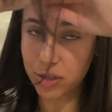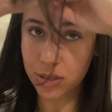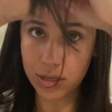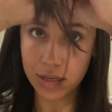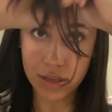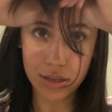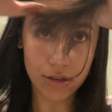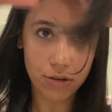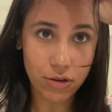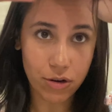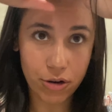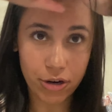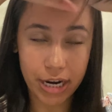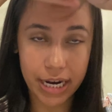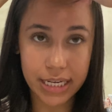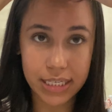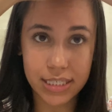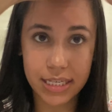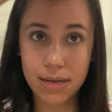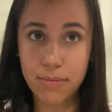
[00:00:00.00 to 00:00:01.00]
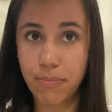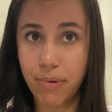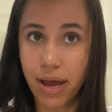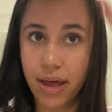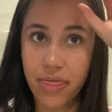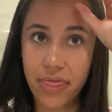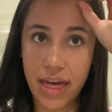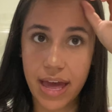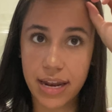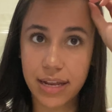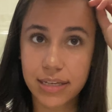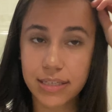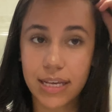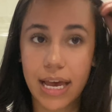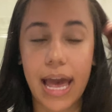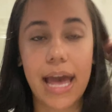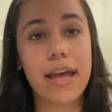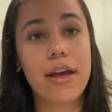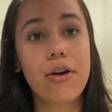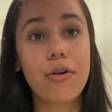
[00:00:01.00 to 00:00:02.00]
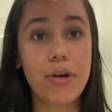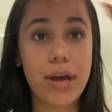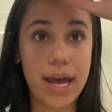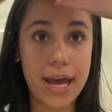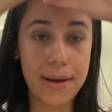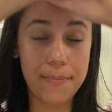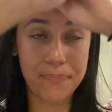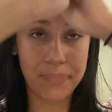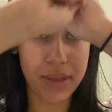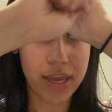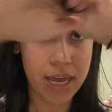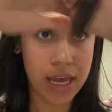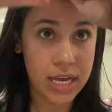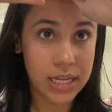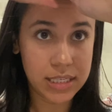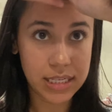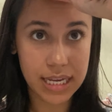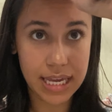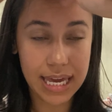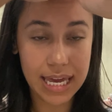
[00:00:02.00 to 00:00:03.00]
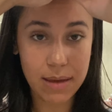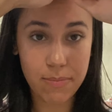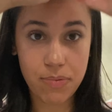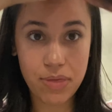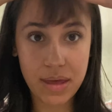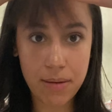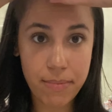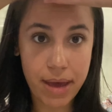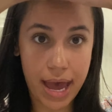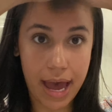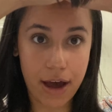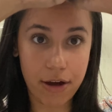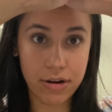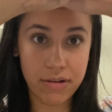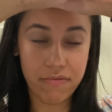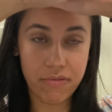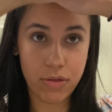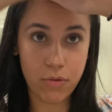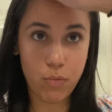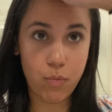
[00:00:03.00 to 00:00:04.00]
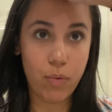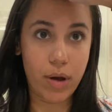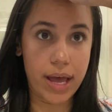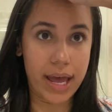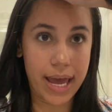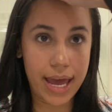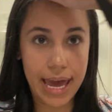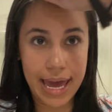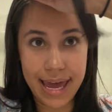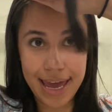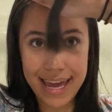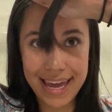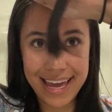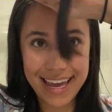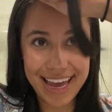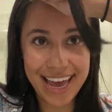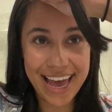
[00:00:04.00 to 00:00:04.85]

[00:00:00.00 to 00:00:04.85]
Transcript: look a little crazy, but that is a-okay. To keep them out of the way,